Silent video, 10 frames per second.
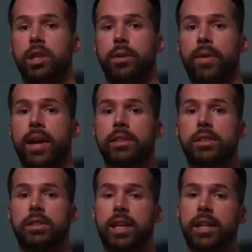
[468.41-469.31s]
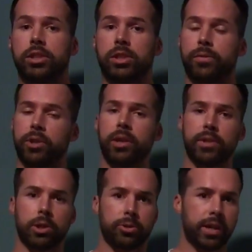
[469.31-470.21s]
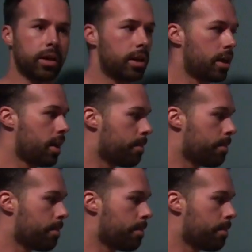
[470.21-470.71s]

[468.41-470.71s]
the advanced stages of your lifting career.